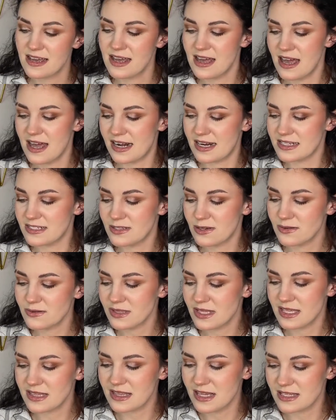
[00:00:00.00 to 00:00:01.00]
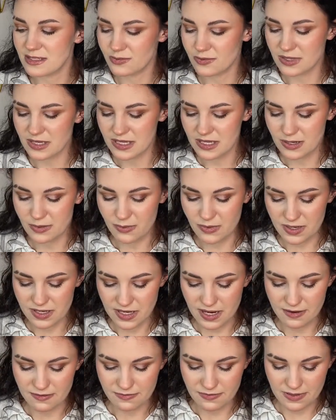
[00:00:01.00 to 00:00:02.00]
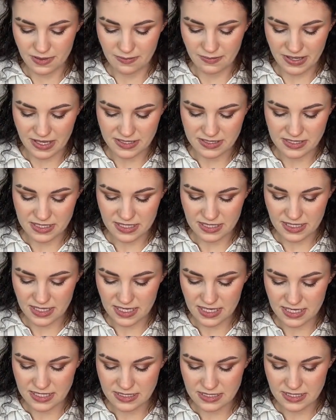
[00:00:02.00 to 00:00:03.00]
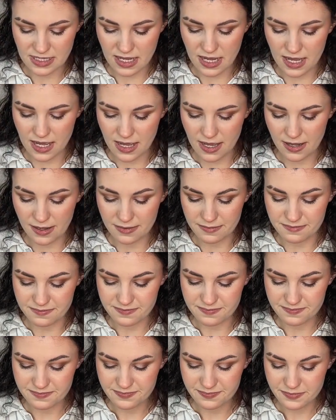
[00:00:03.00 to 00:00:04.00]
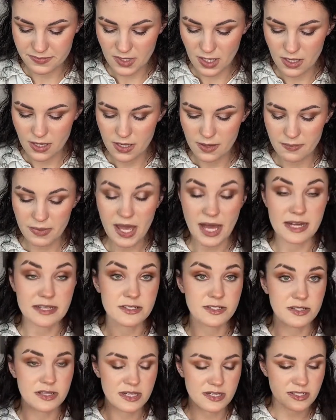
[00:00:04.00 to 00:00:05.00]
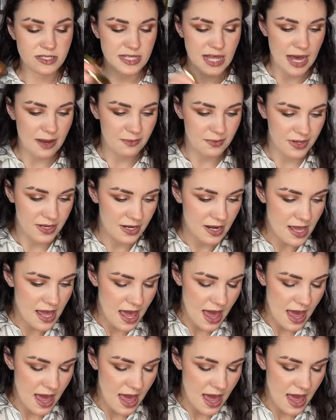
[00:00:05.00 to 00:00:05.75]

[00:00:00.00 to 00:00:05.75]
And I don't think that's really gonna work out for the best in the end. But yeah, so there's that one.